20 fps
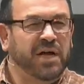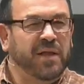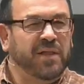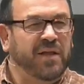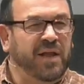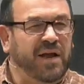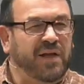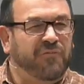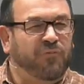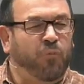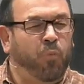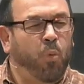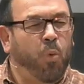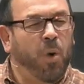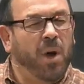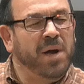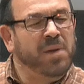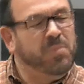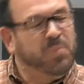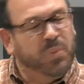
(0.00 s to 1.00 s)
that if
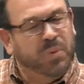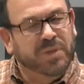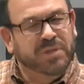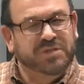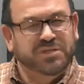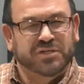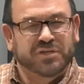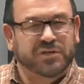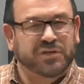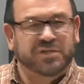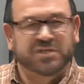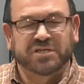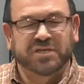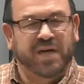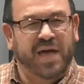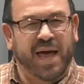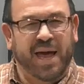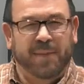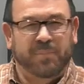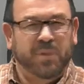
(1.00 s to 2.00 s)
one prisoner
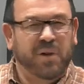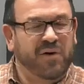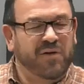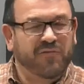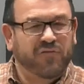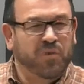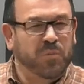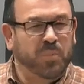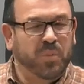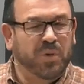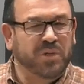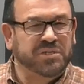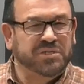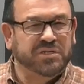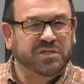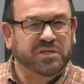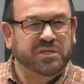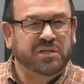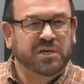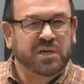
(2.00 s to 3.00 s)
escaped from
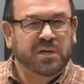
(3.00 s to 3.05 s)
prison,